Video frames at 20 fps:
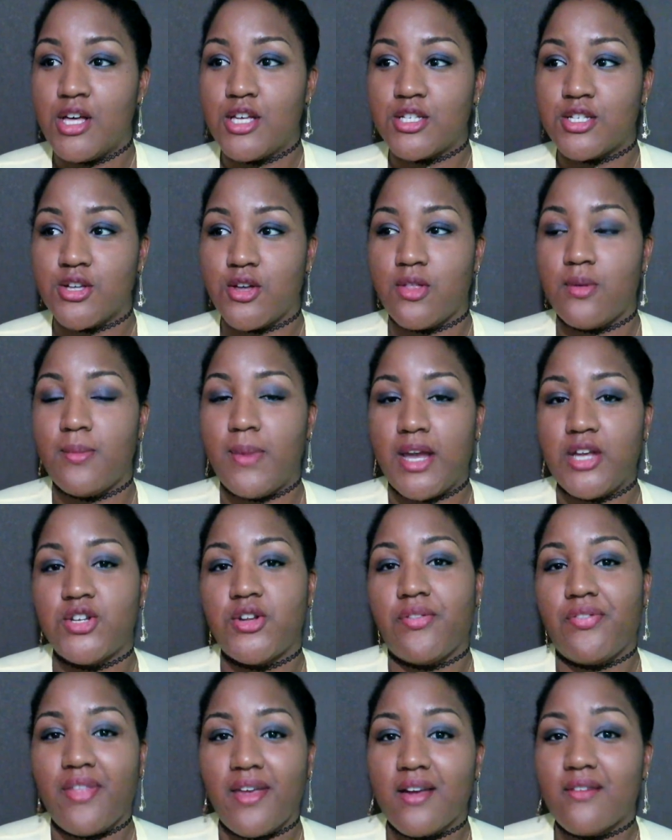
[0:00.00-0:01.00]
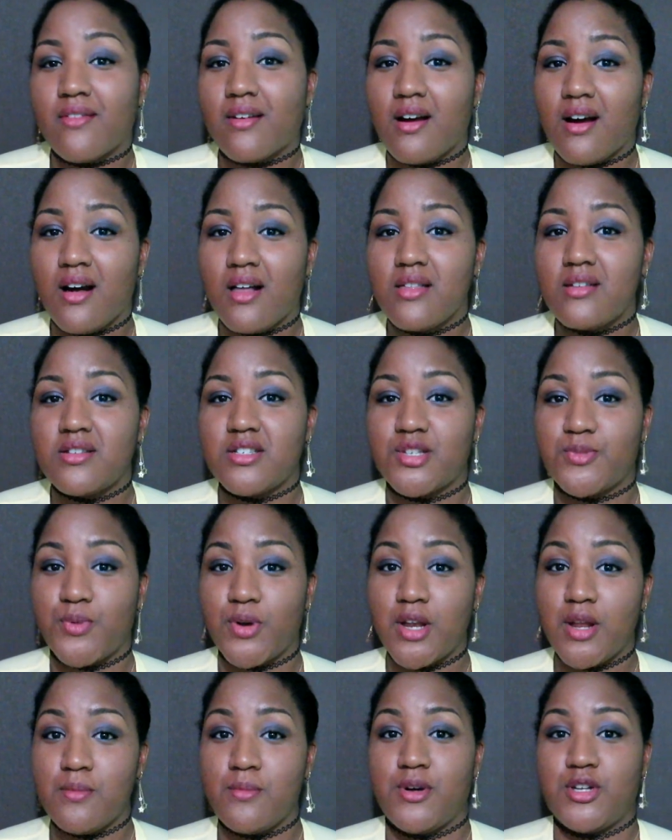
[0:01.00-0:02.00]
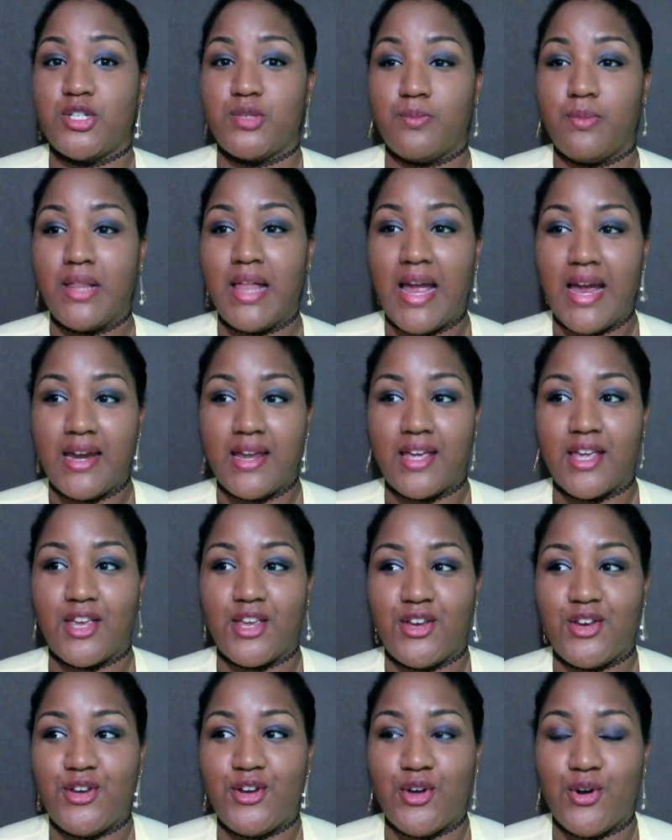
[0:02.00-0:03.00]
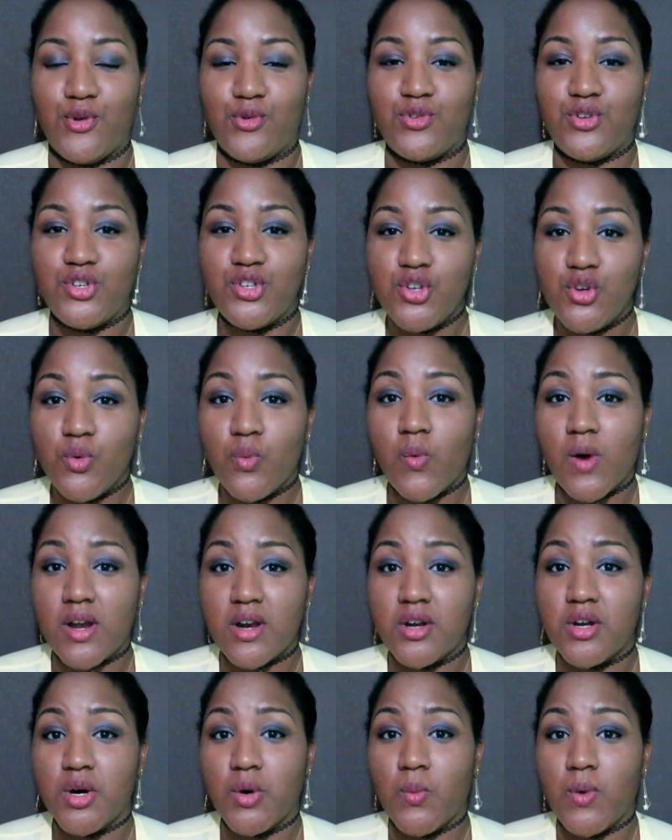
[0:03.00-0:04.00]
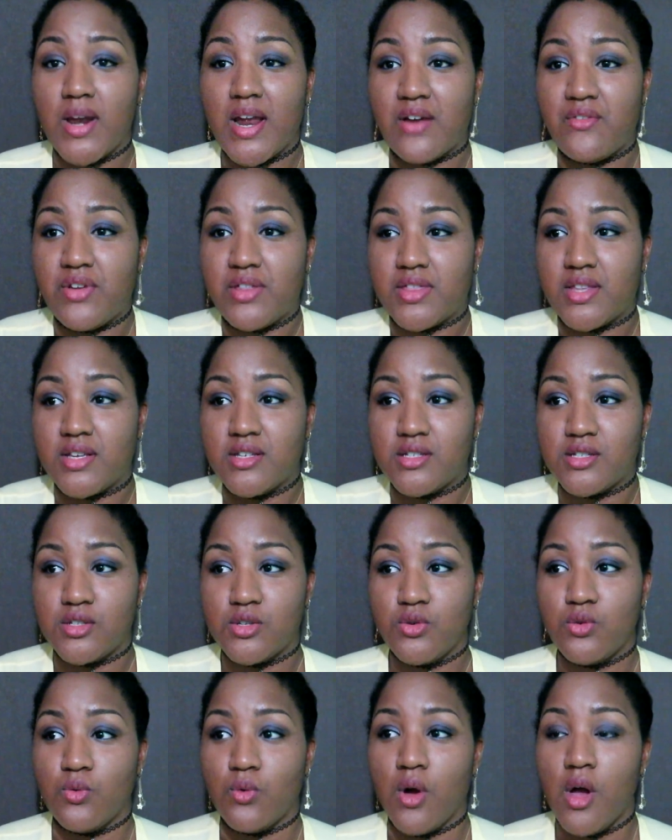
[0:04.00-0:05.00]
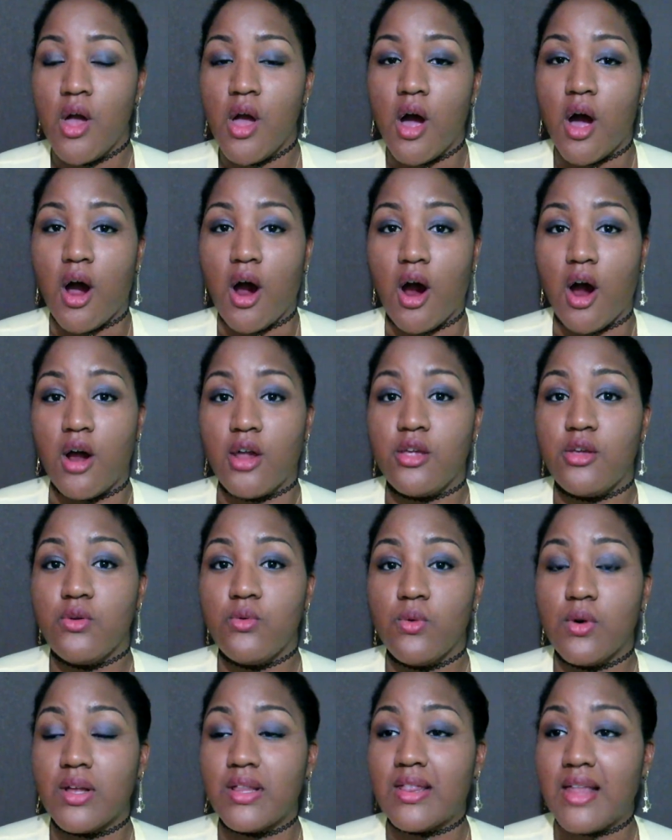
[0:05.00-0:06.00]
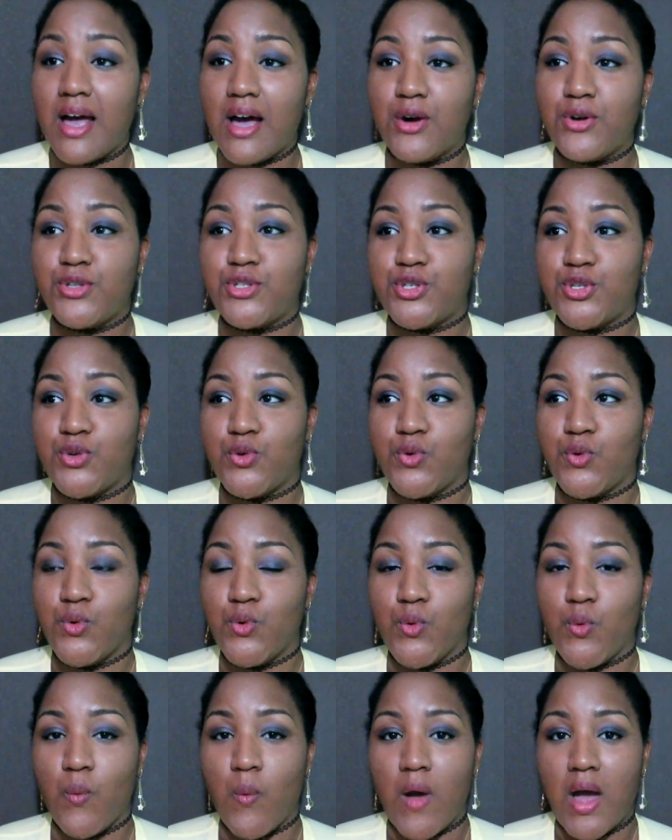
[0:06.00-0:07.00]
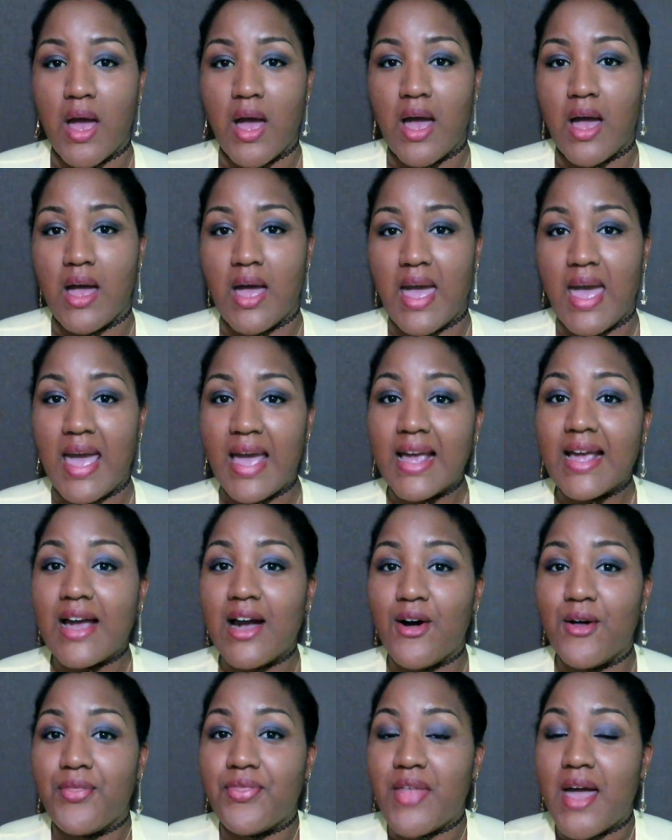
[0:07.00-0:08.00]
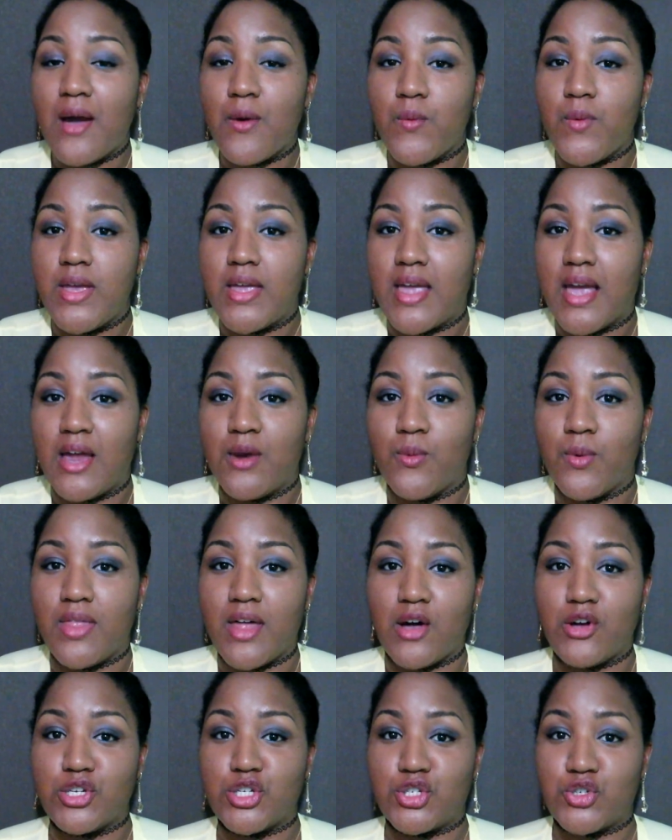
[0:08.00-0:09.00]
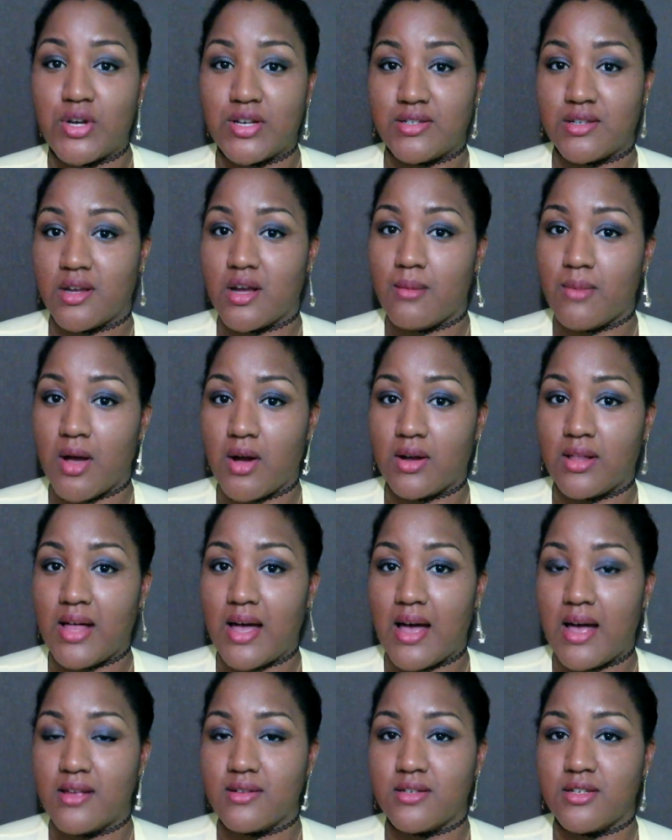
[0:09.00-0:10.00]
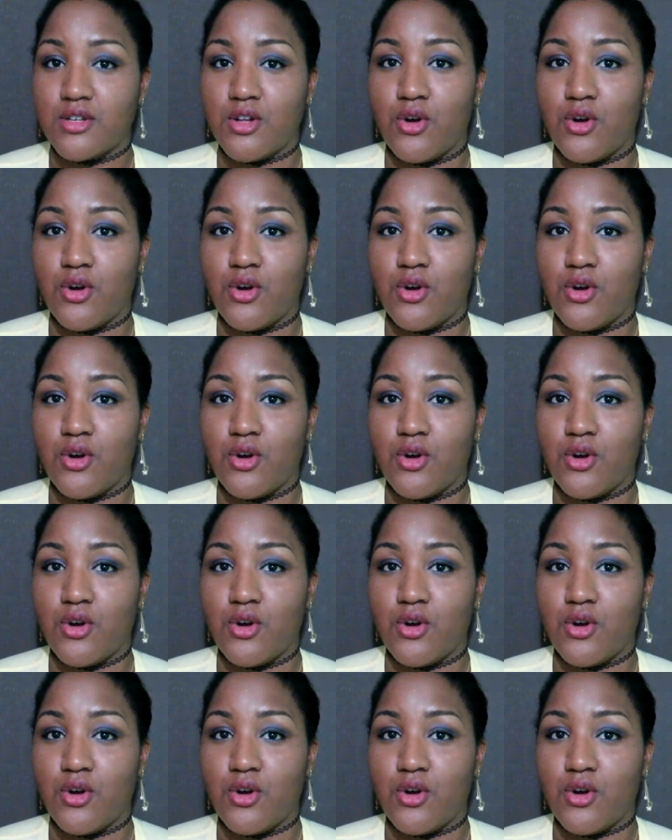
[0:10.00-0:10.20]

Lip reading: So the major thing of college is pretty much planning. You want to know when everything's due. Are you allowed to hang out that weekend without stressing about class?